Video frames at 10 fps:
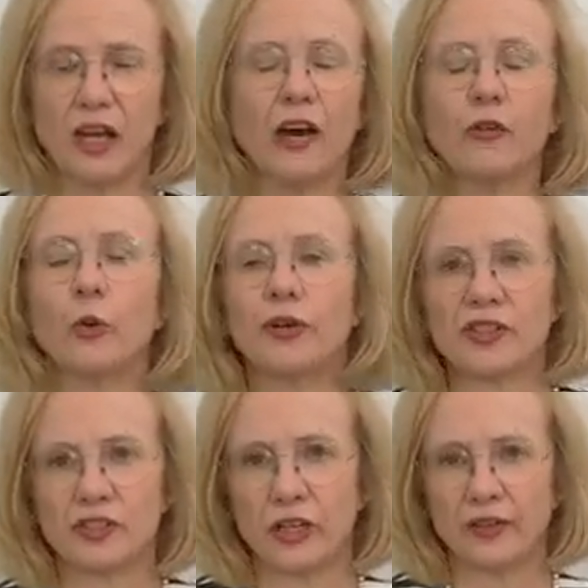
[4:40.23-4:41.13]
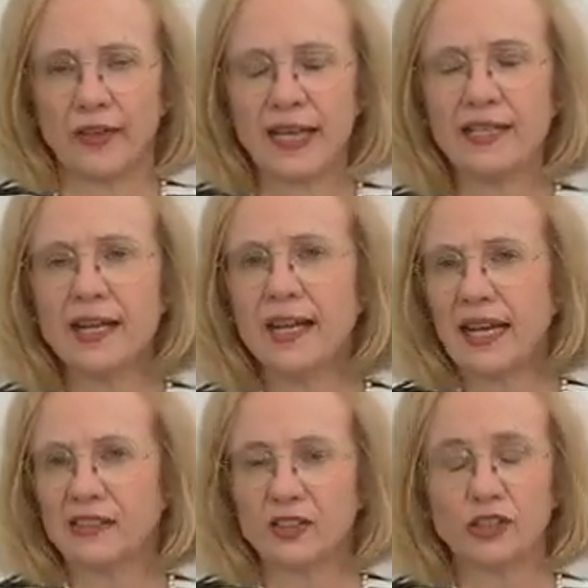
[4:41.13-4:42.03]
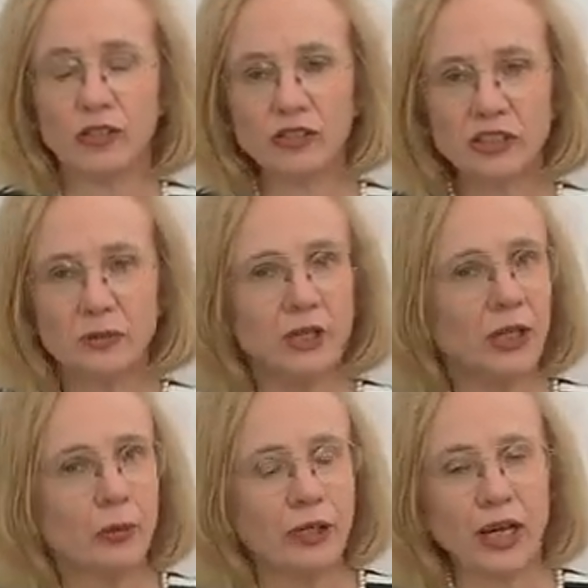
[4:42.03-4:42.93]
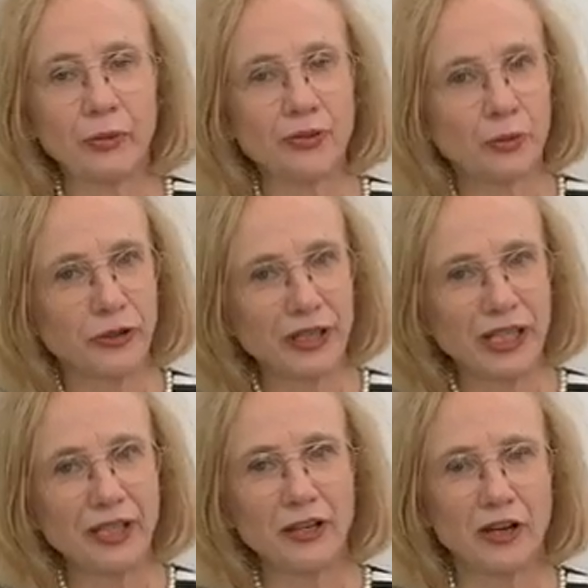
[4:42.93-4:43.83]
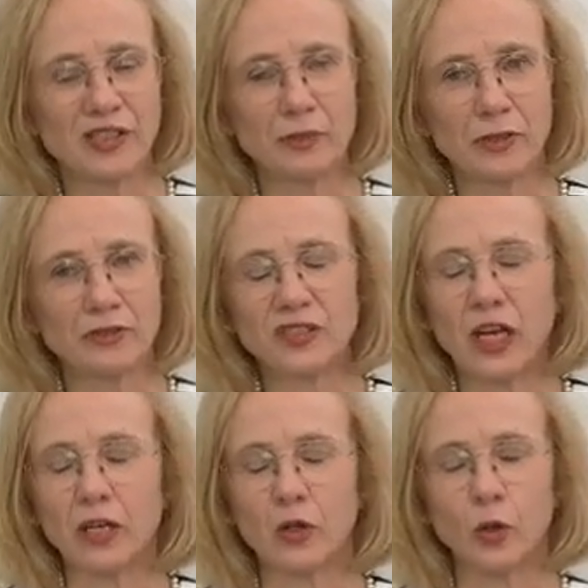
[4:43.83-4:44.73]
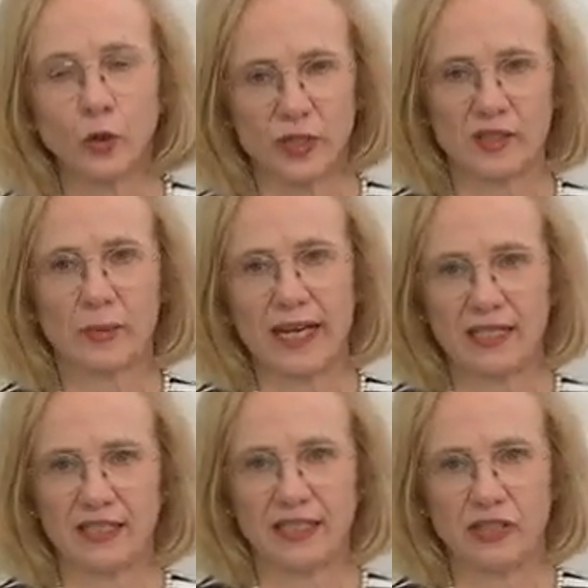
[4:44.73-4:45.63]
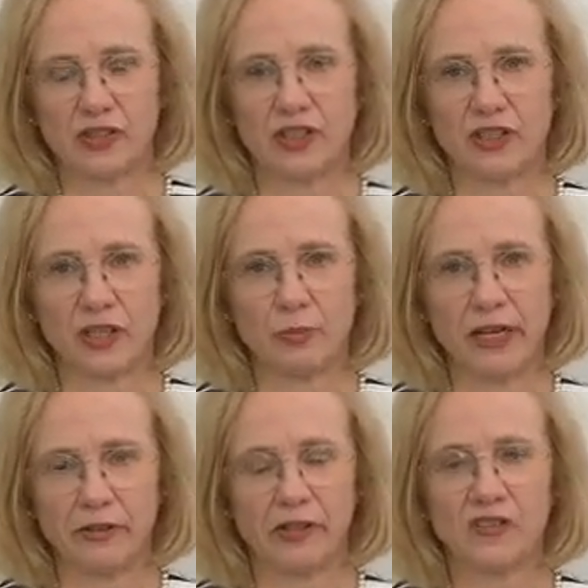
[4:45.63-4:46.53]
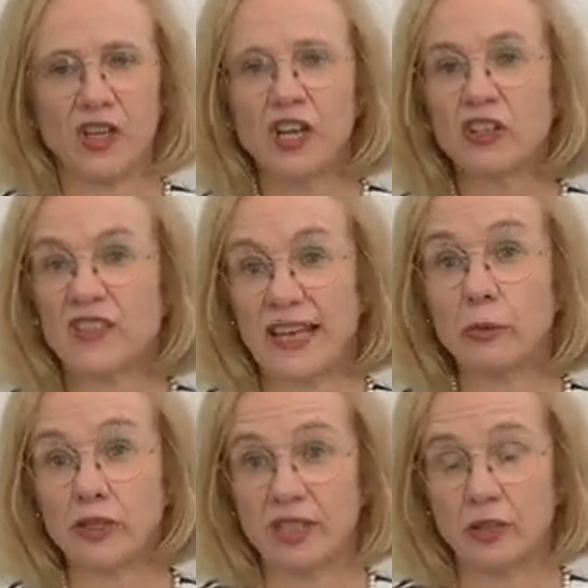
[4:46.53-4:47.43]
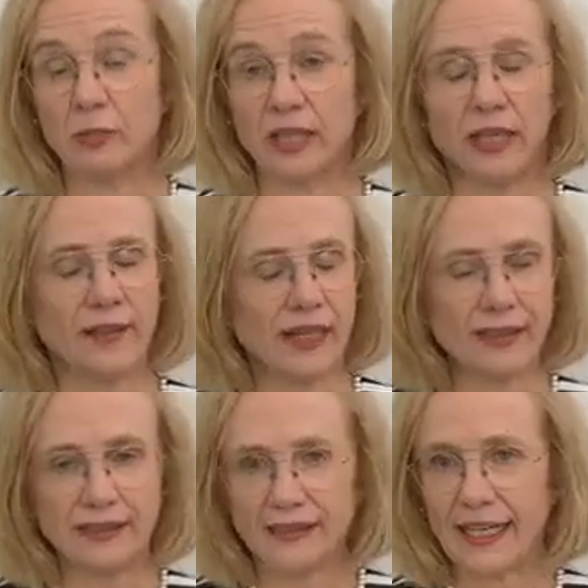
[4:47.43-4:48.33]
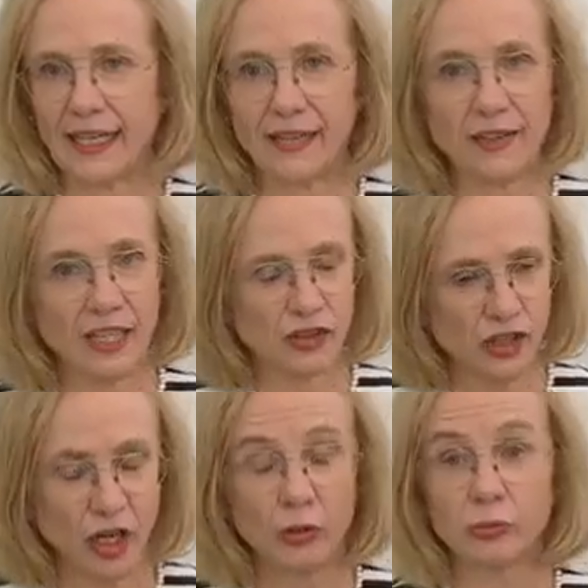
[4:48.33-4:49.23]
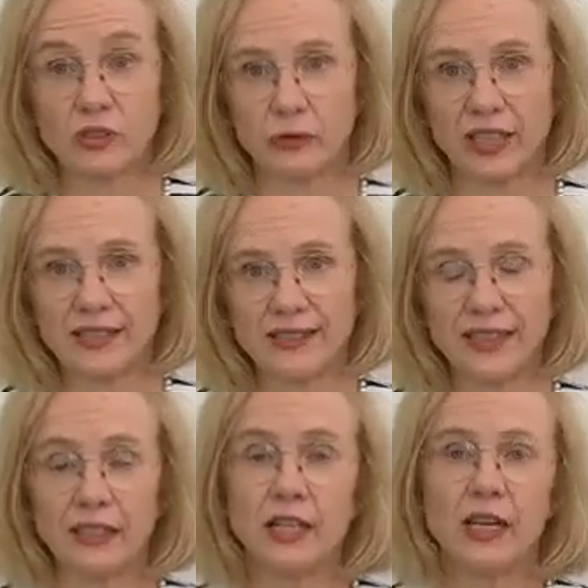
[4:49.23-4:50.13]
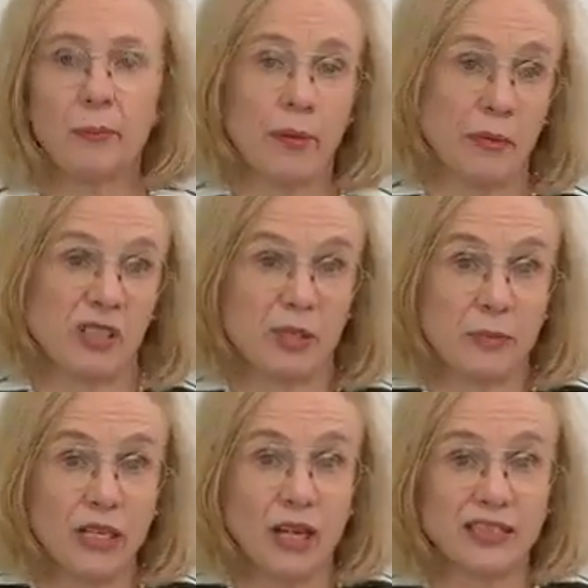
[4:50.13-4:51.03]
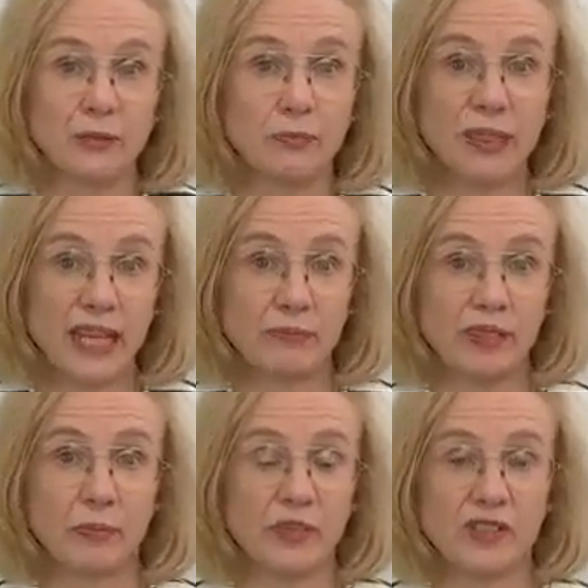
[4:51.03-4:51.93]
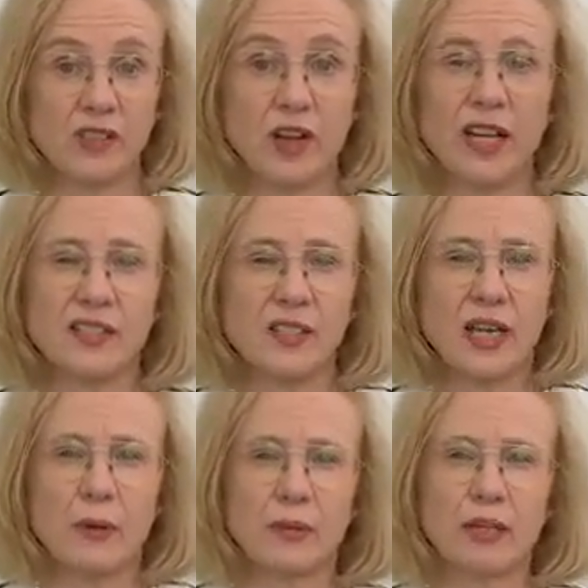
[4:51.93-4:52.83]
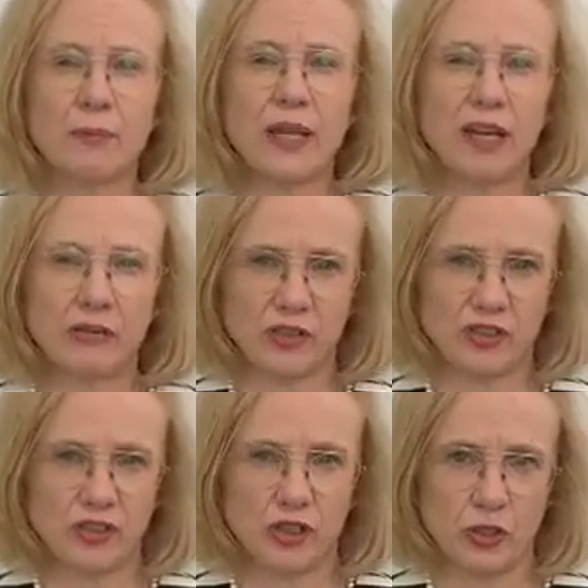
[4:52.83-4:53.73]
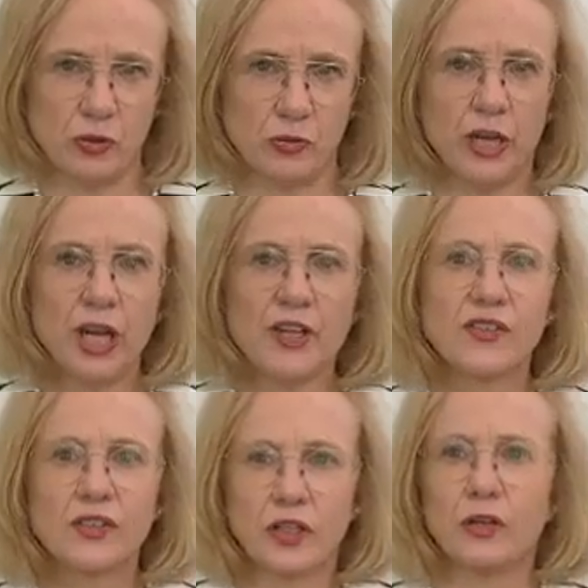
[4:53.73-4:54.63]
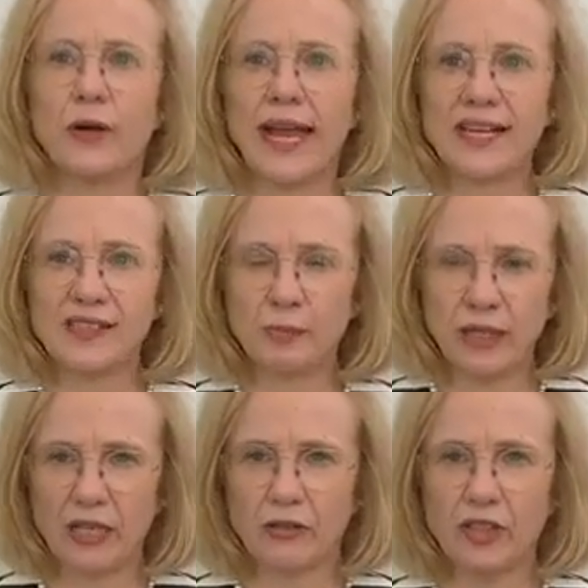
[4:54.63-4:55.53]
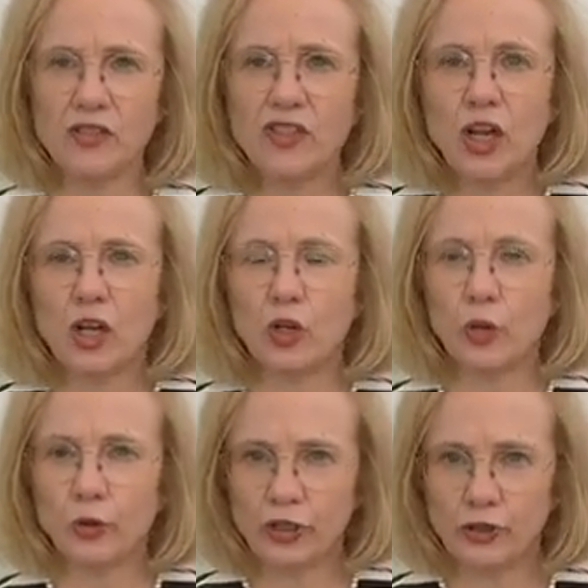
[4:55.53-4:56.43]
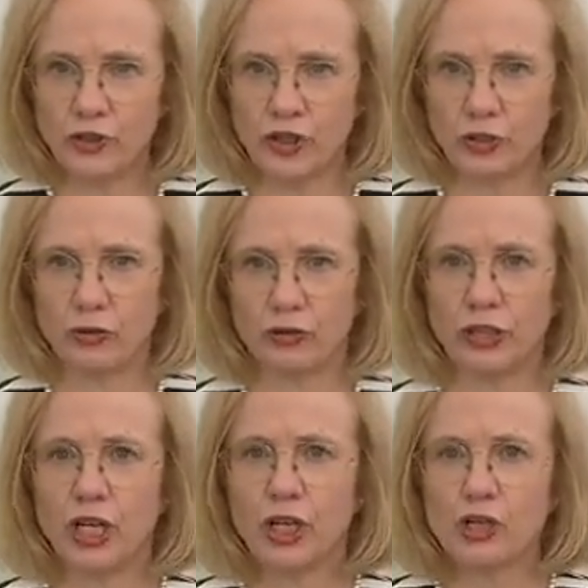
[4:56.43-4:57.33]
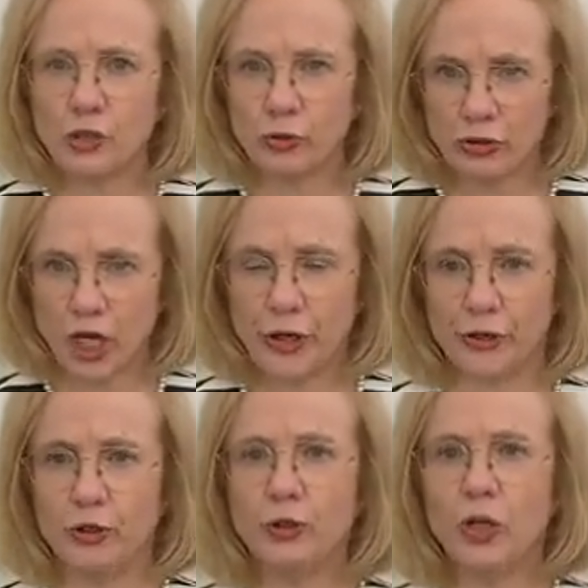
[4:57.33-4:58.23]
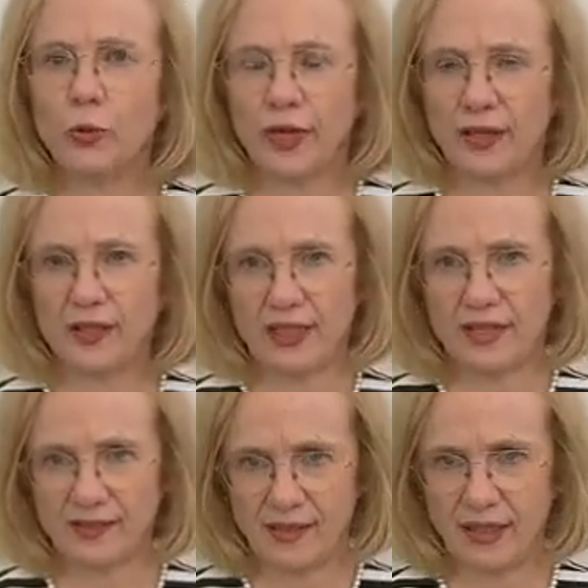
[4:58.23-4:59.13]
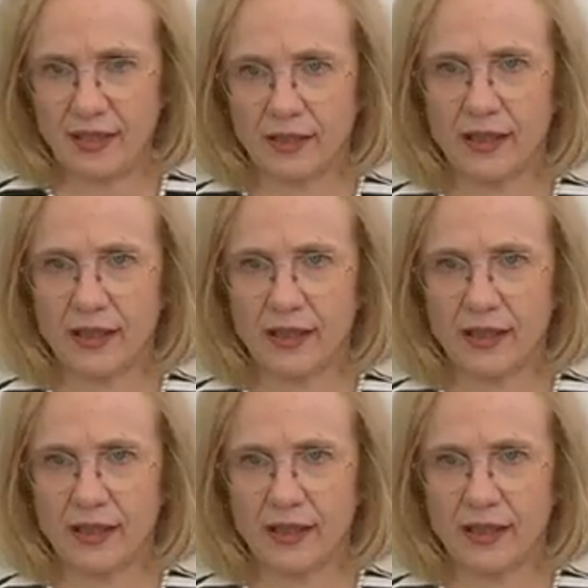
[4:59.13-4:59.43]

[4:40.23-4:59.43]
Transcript: I've always known that. As a doctor, when I was working in hospitals, I always paid attention to the parents because they would tell me. They'd say their child was really sick. Maybe to me, I didn't pick up some of the signs, but the parents knew. So as parents, look at your children. You'll know whether they're sick.